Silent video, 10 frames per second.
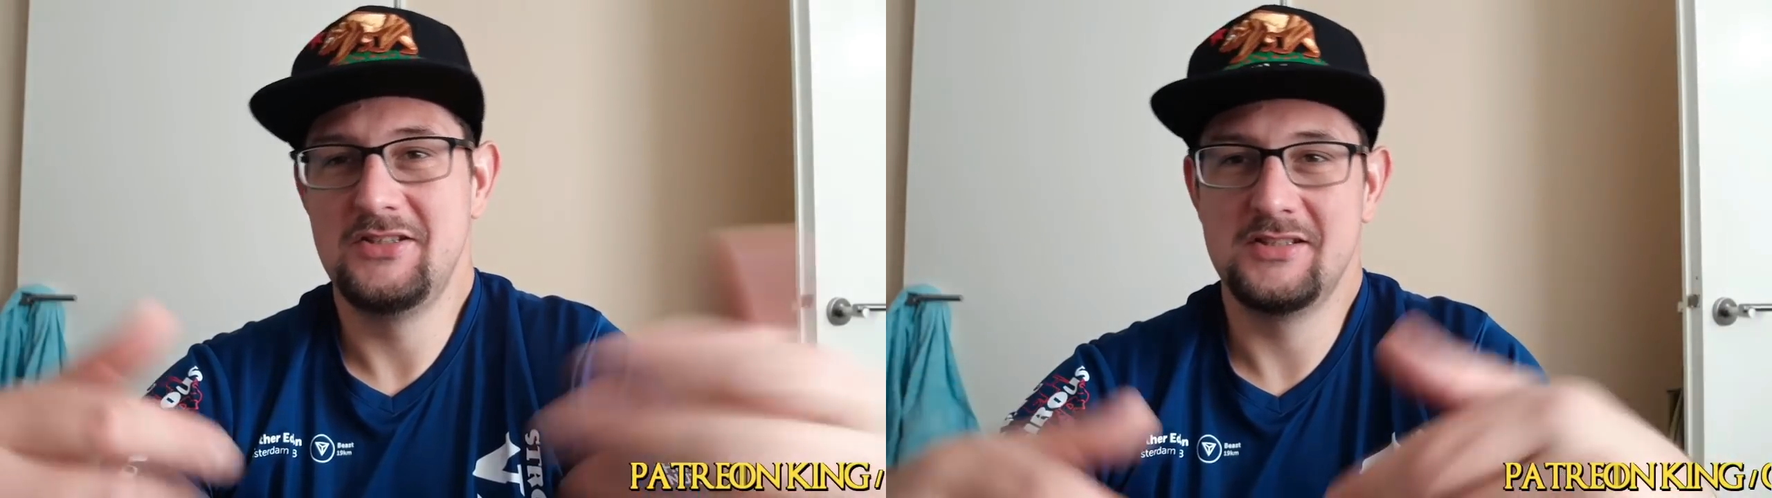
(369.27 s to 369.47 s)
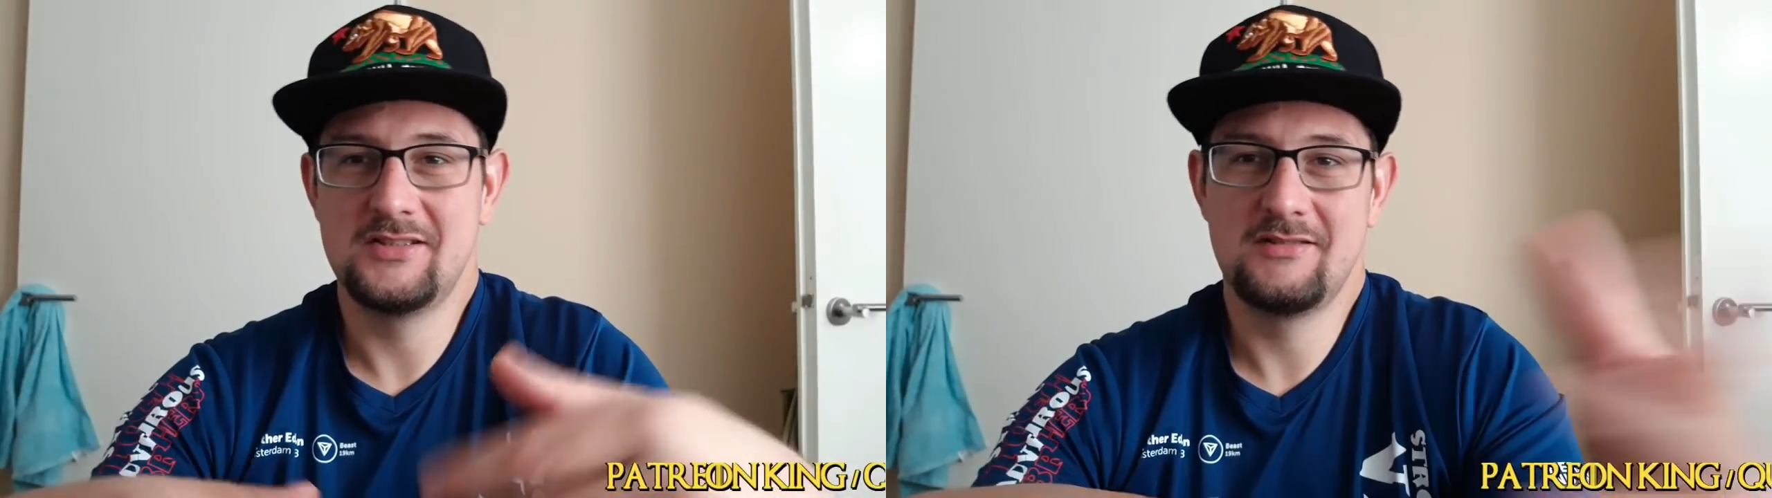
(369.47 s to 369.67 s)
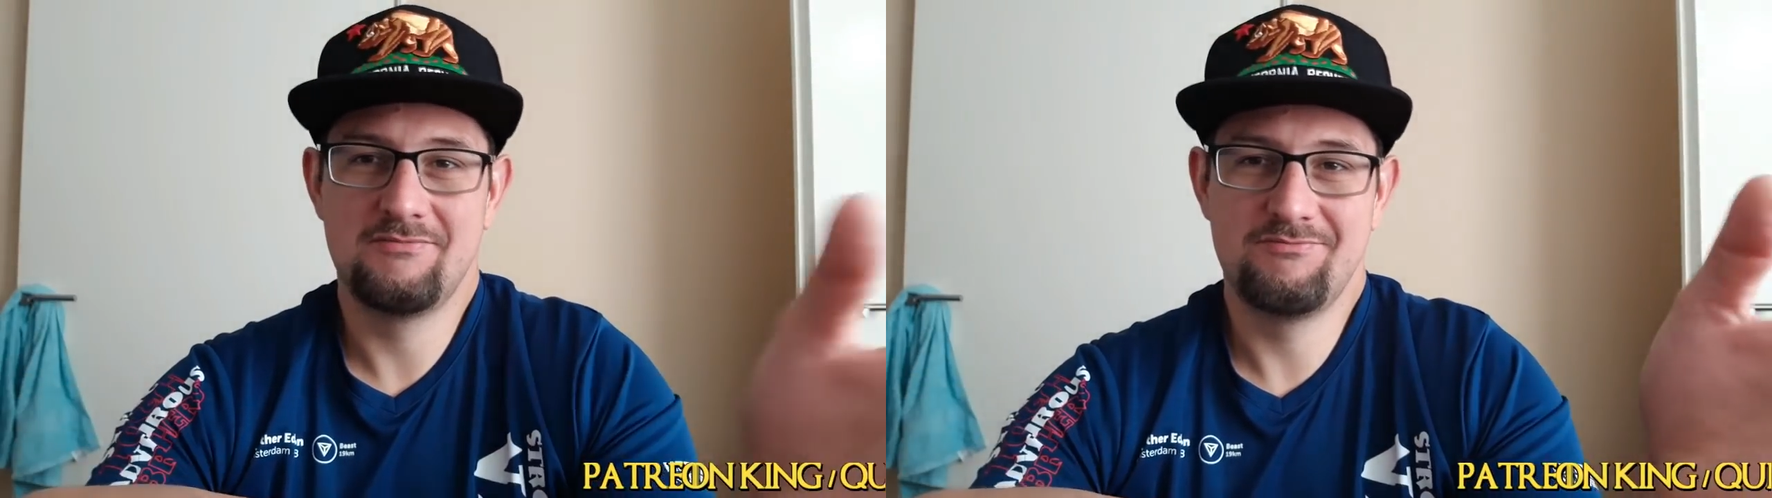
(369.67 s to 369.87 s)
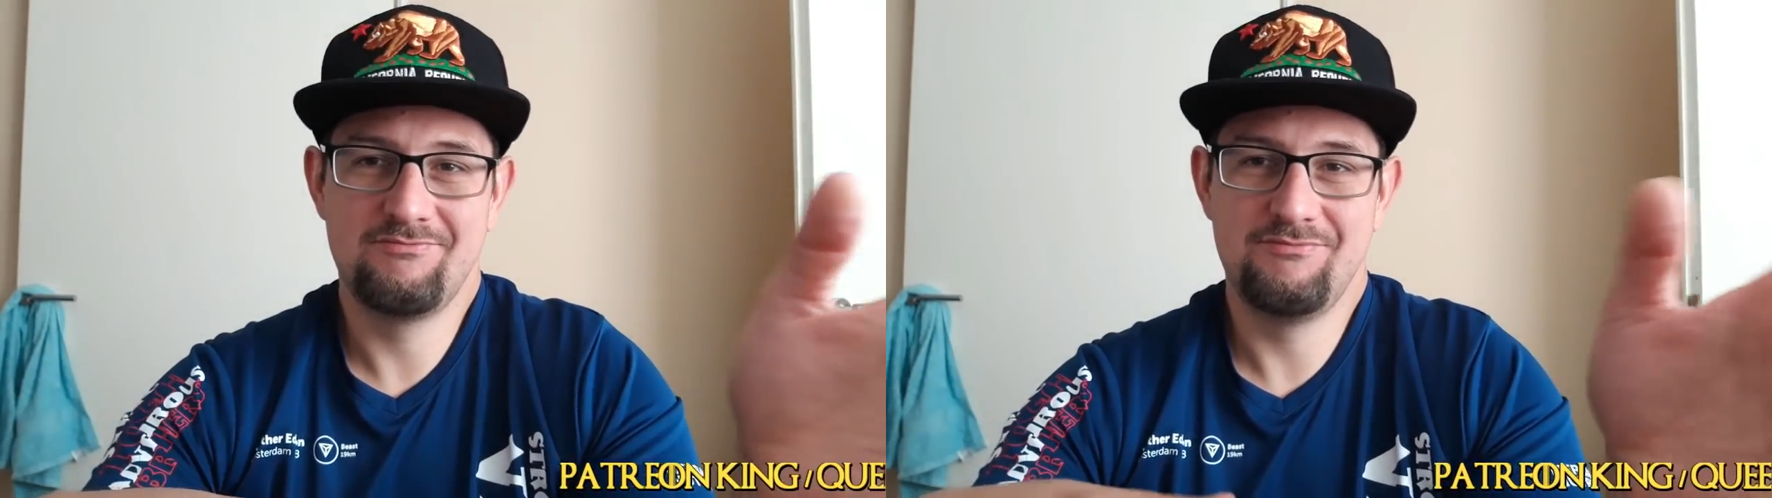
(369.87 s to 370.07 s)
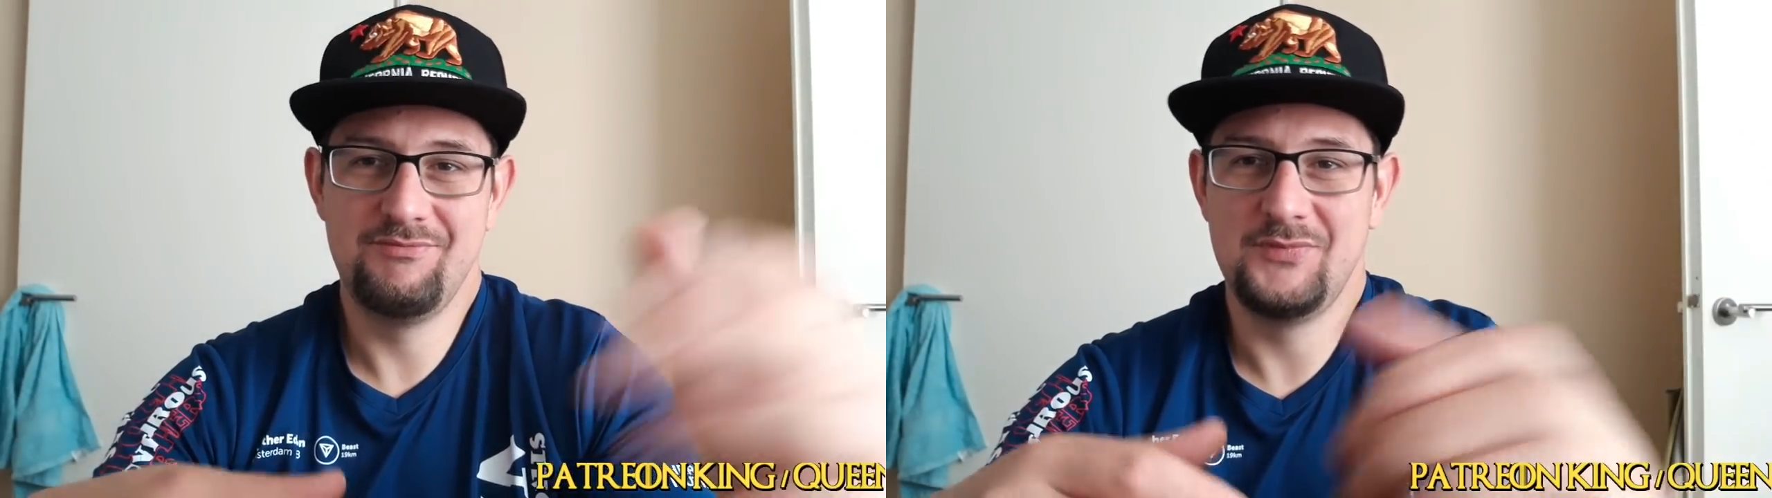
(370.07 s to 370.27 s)
Just
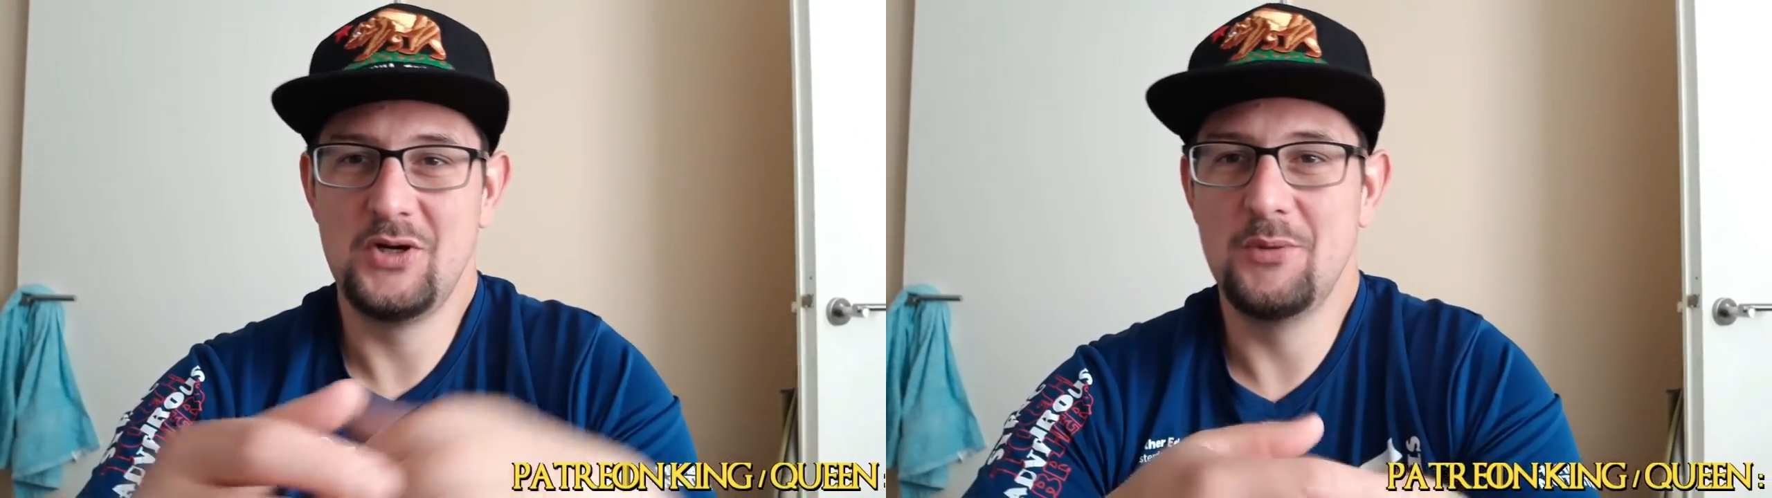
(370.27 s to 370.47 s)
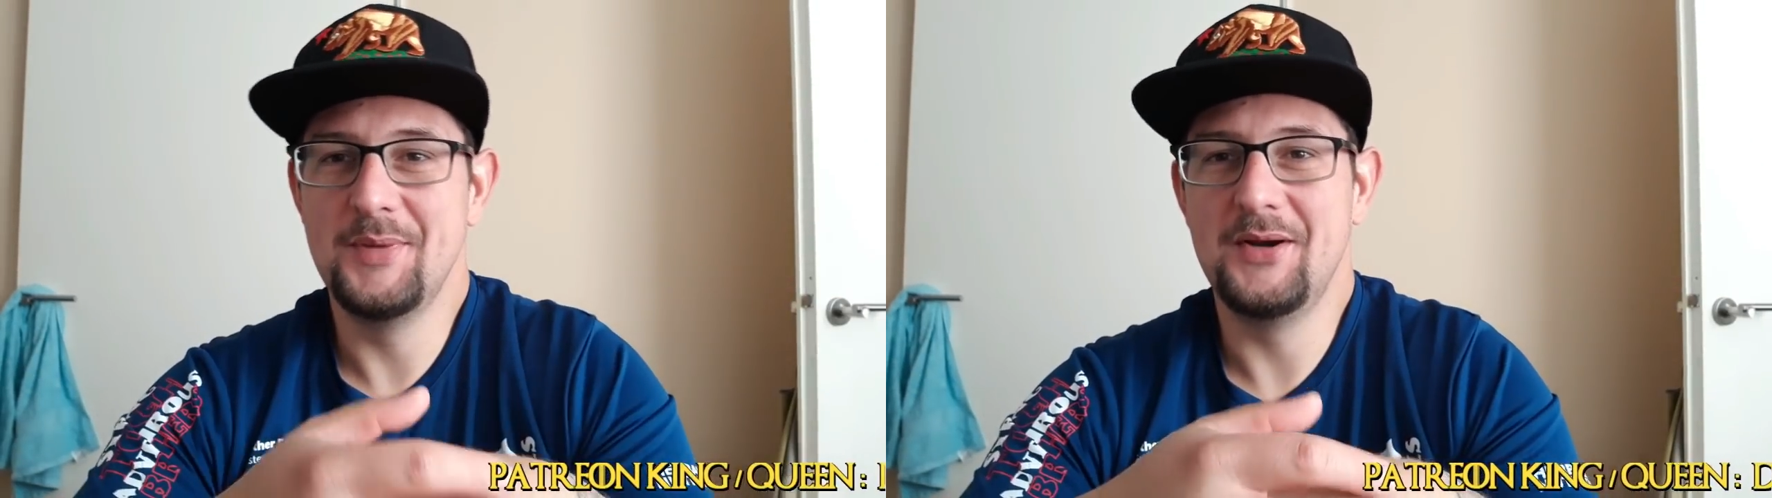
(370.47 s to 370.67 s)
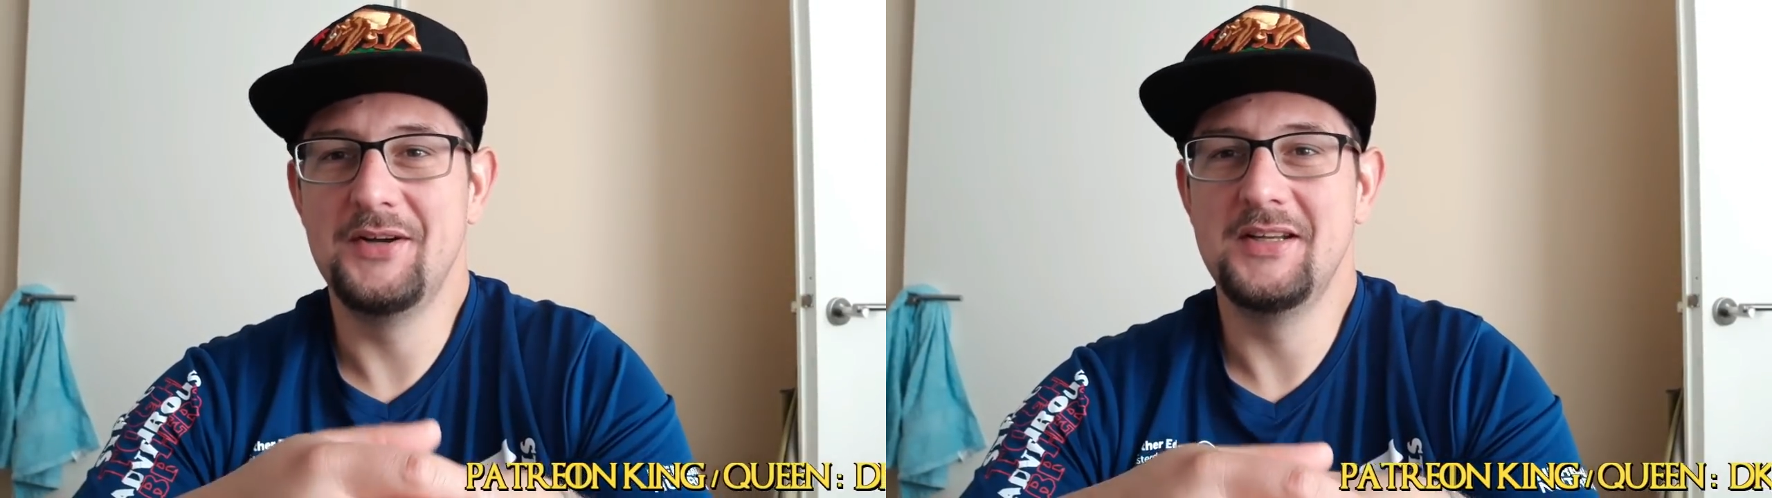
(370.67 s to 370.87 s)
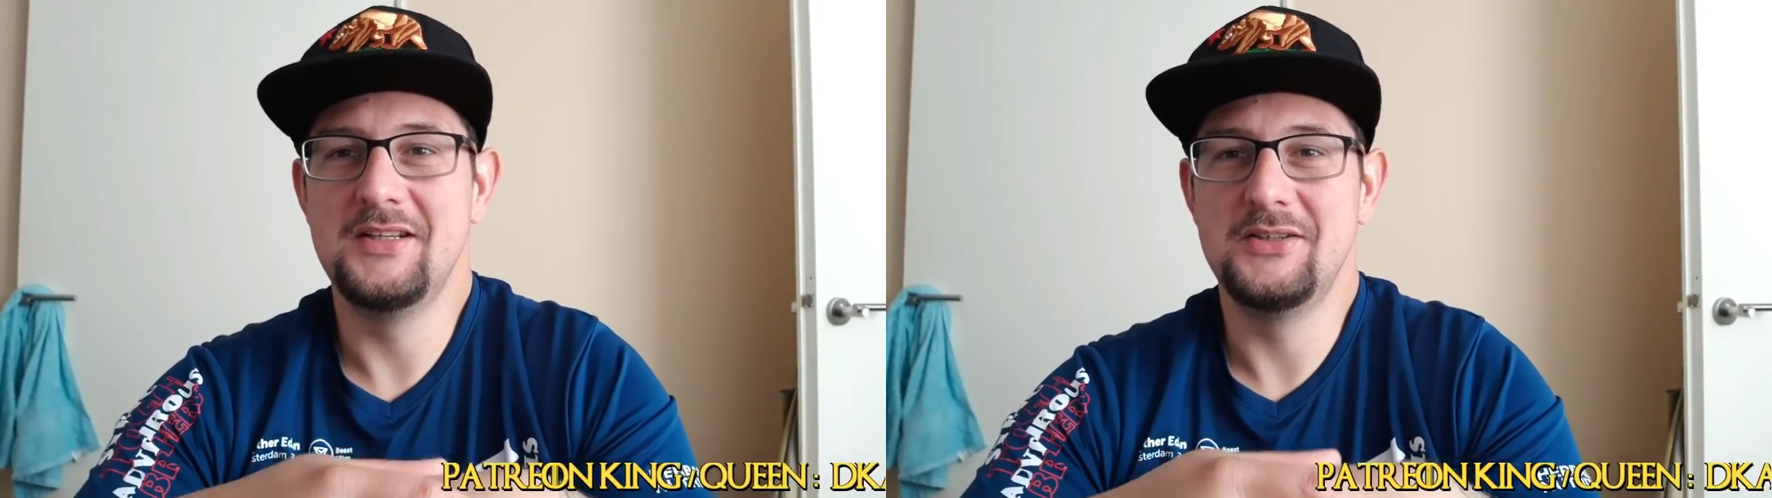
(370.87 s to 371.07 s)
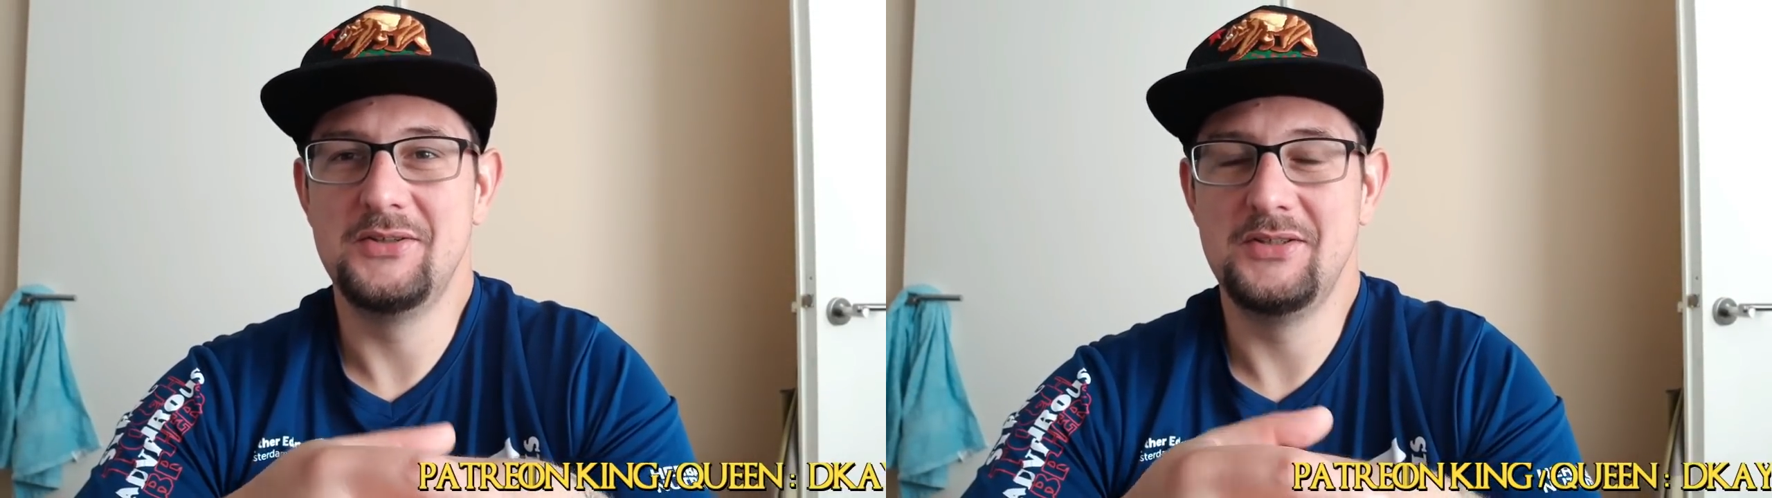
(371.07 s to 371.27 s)
go married and
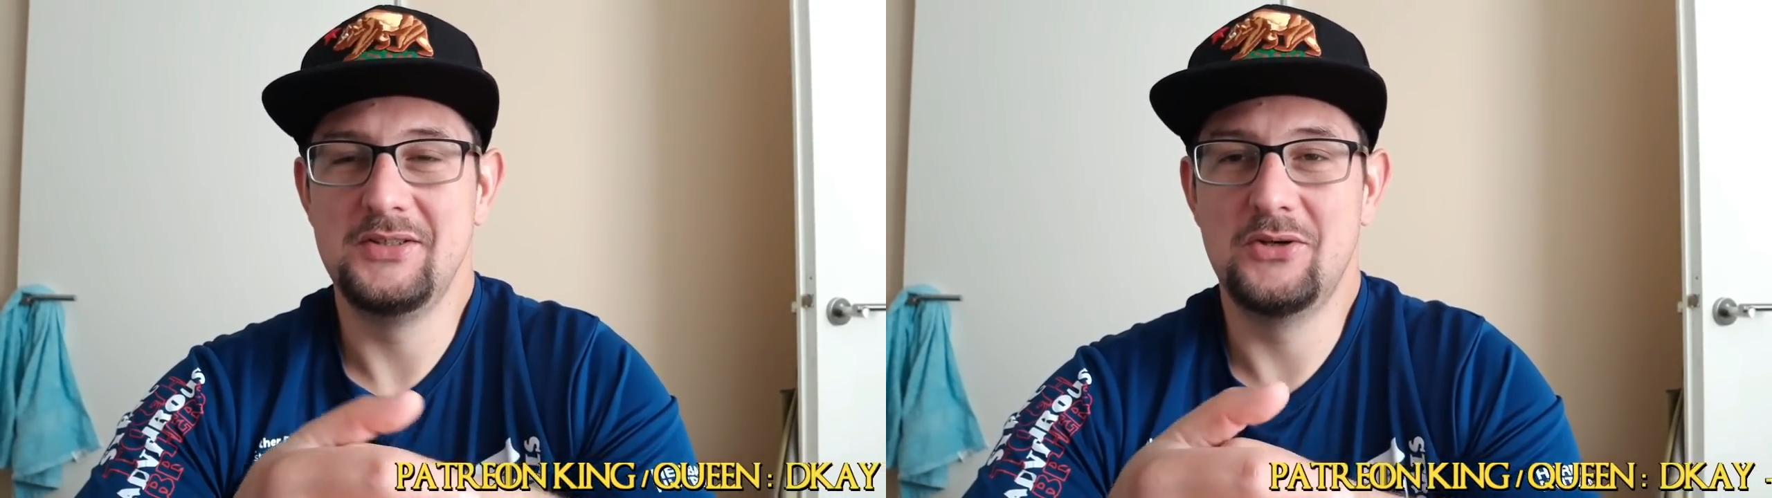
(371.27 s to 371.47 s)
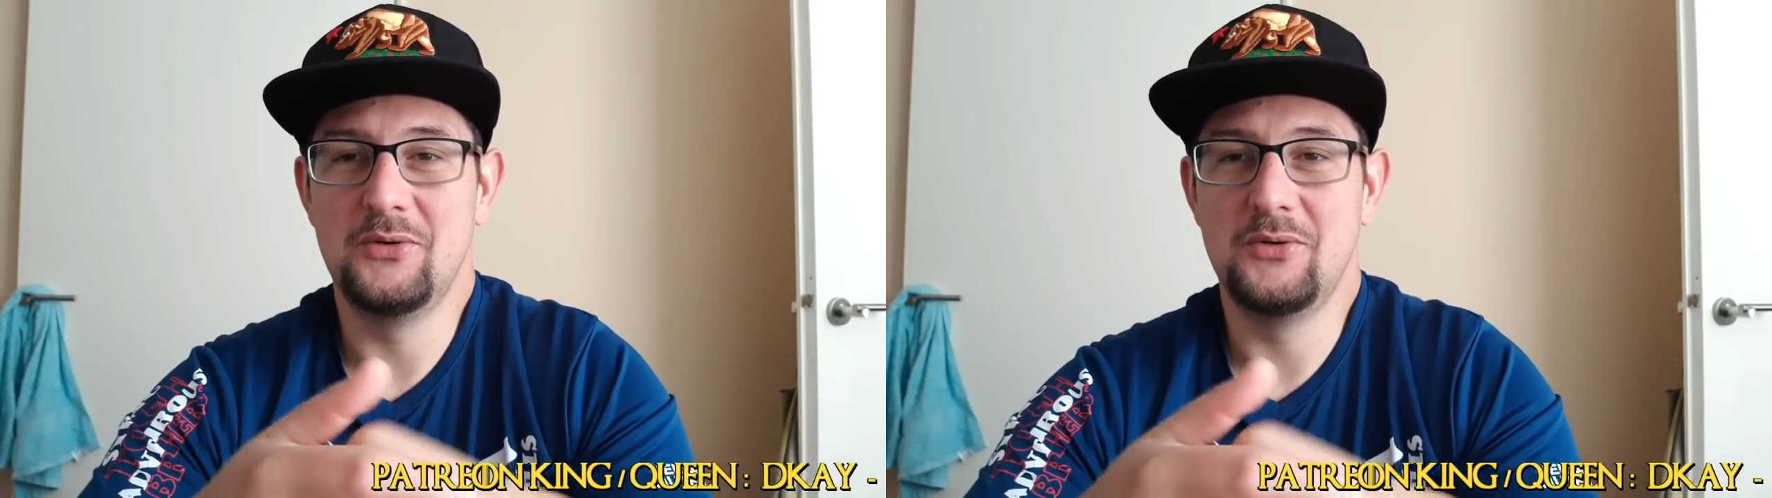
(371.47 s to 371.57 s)
you